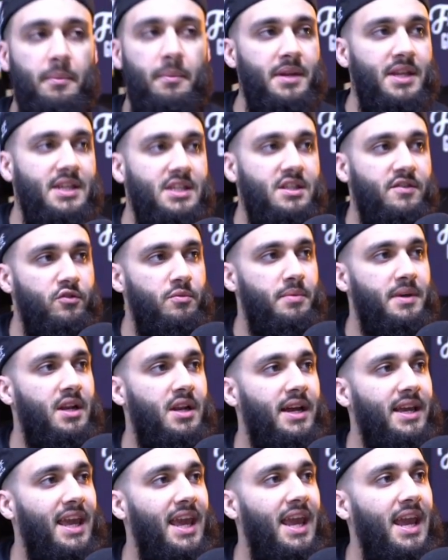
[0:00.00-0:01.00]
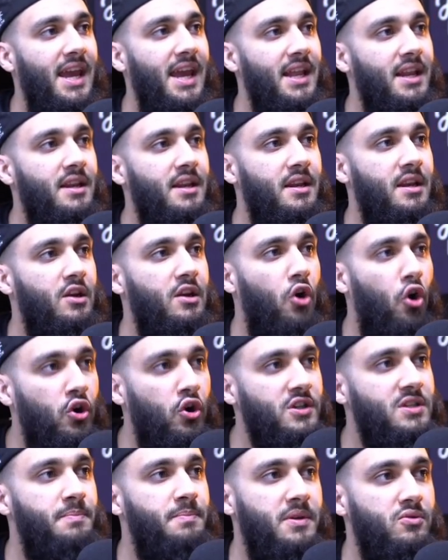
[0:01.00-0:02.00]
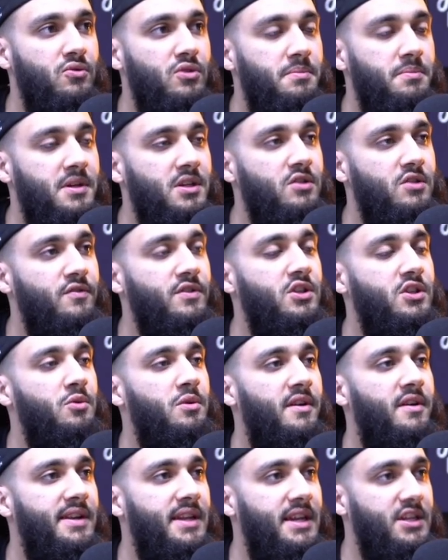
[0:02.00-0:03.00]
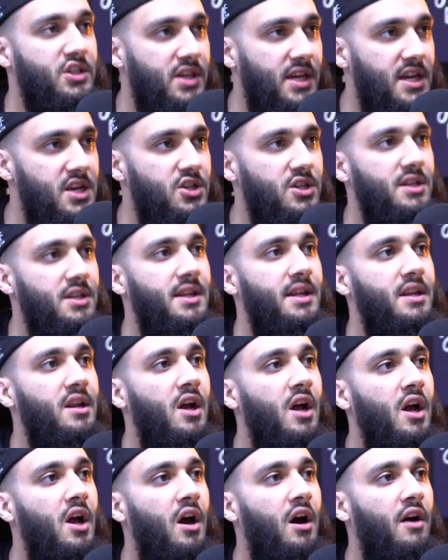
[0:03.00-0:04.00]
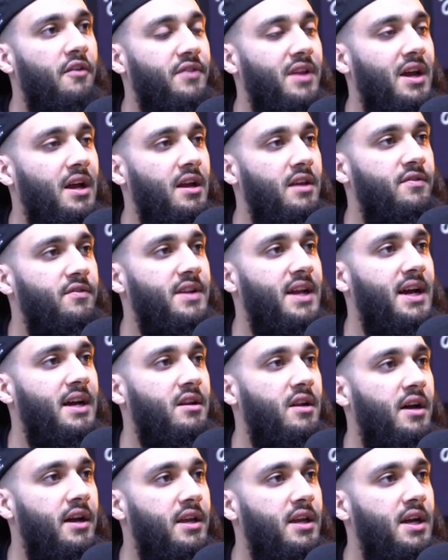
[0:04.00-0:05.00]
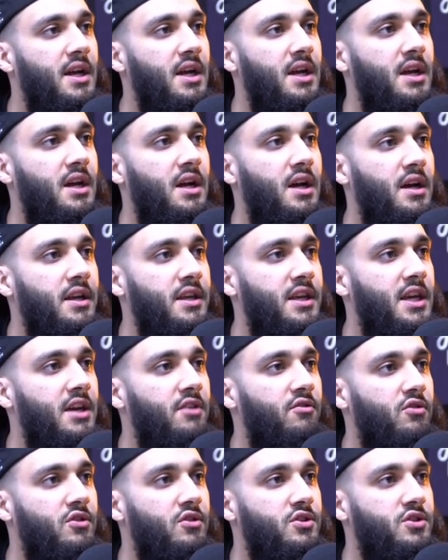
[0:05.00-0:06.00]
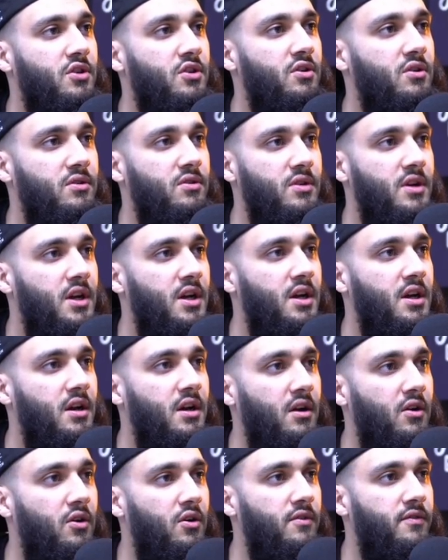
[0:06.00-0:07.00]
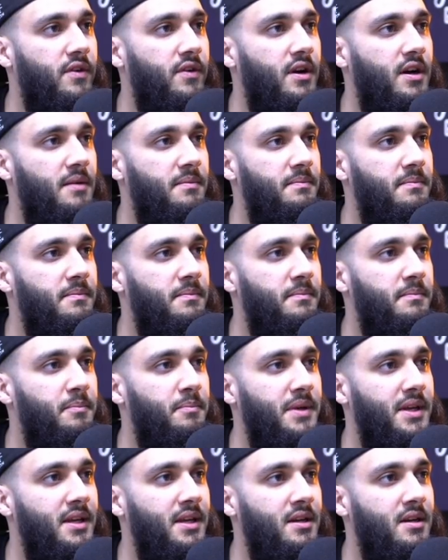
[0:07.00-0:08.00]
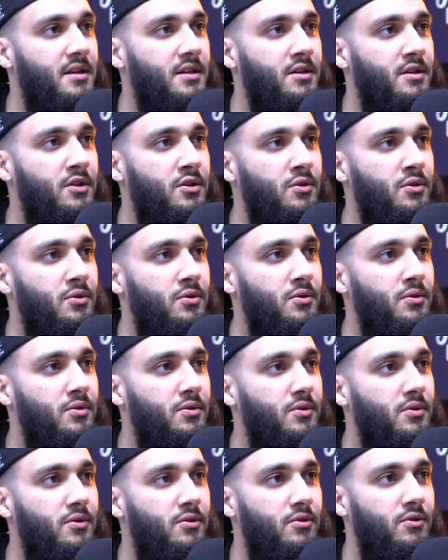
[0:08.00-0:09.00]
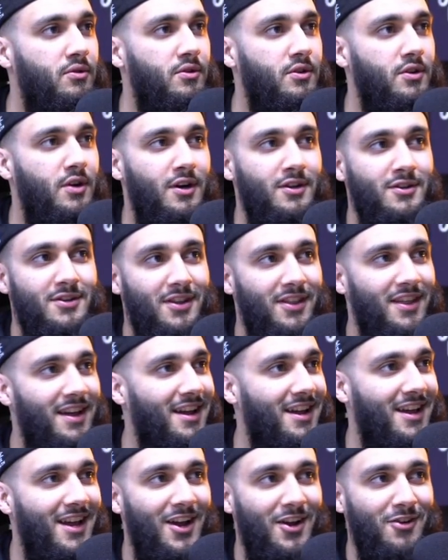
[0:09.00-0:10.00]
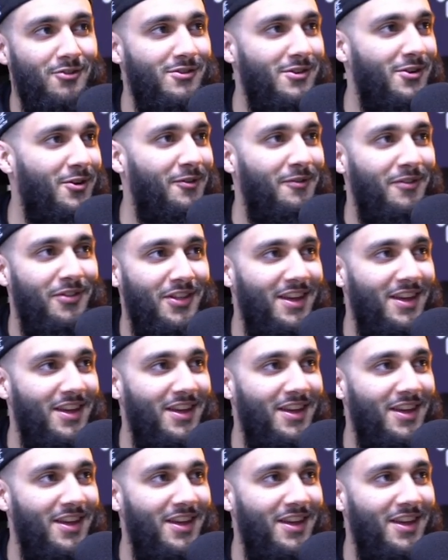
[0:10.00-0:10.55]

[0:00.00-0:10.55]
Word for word: many years have you been like in hospitals? Because obviously you had education, and after that even had like a year or so of being a new under that category of